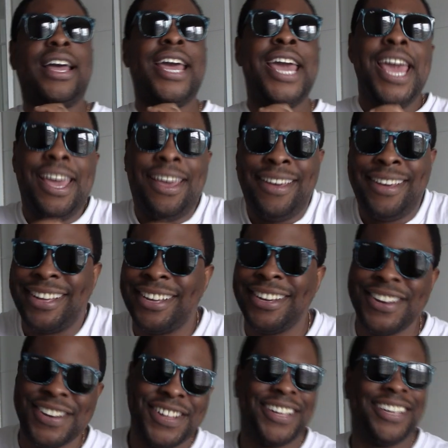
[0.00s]
And
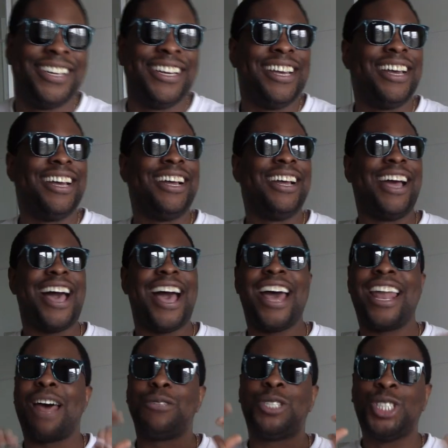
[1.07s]

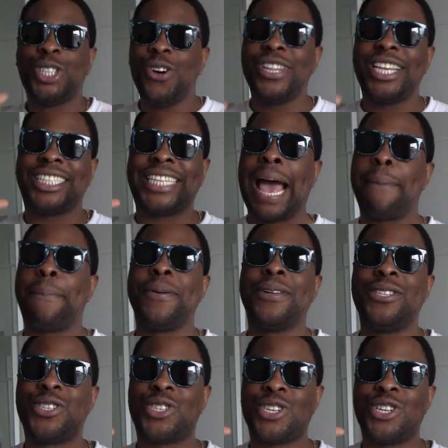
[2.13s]
I'm sure this
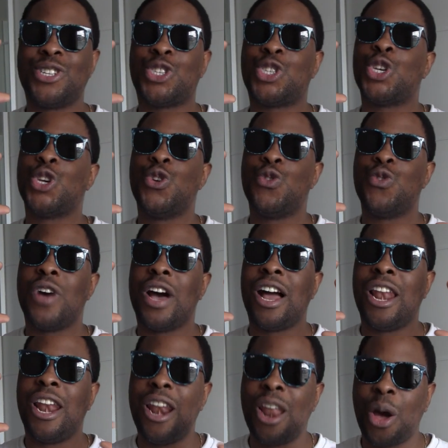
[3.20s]
happens to
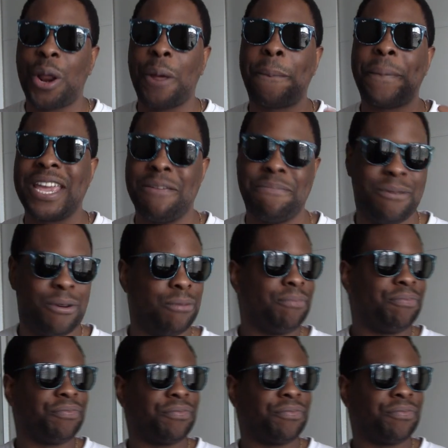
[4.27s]
a lot of people.